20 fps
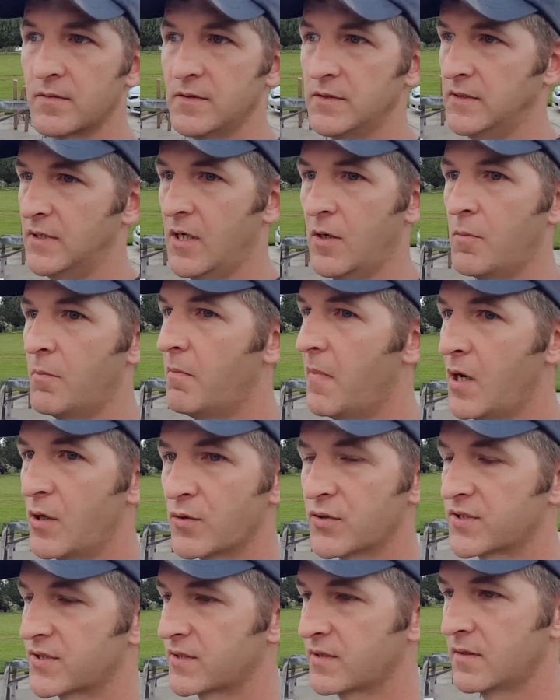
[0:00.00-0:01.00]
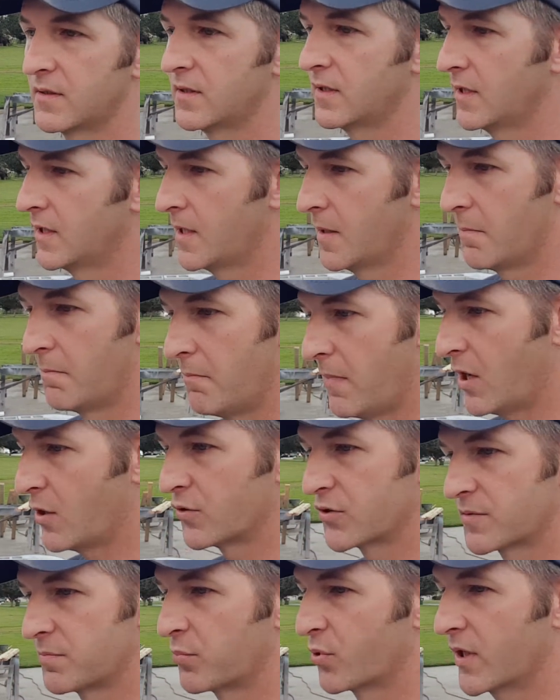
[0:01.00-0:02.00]
You know, most
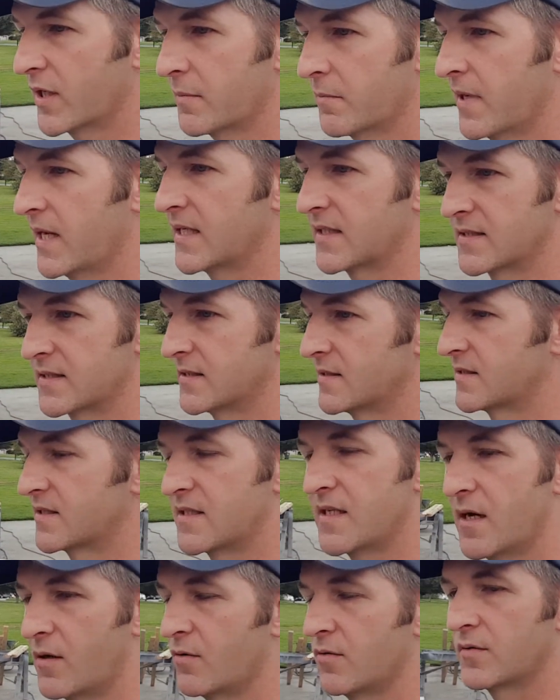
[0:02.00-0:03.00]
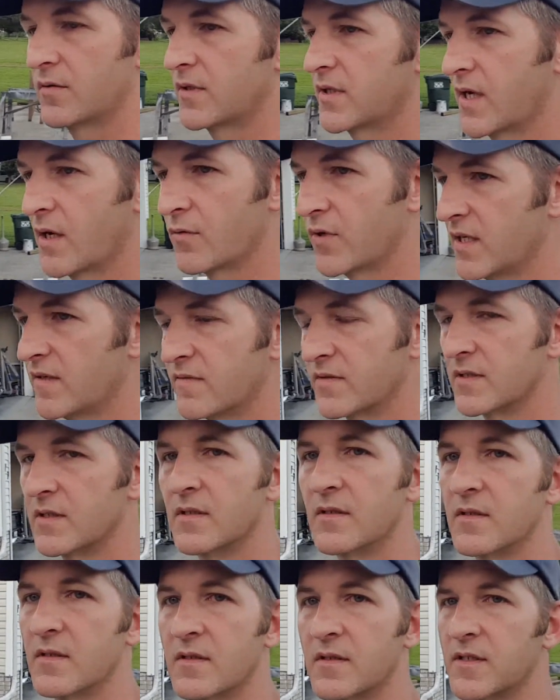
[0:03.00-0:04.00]
brick masons don't
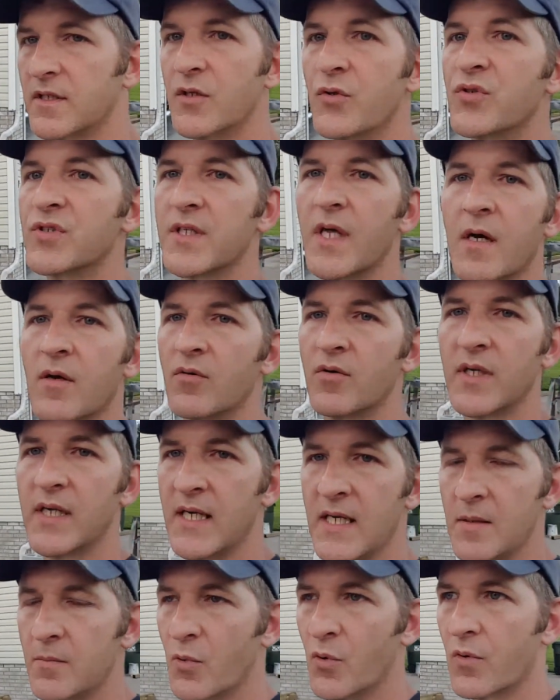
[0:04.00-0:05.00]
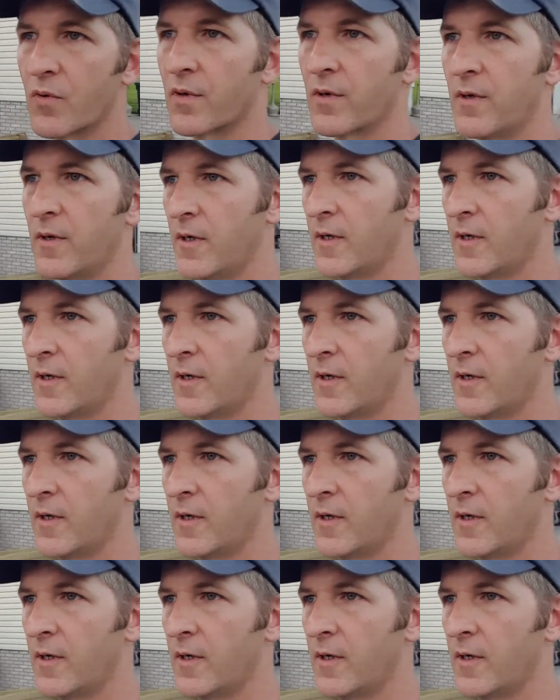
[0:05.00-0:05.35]
even do stone anymore.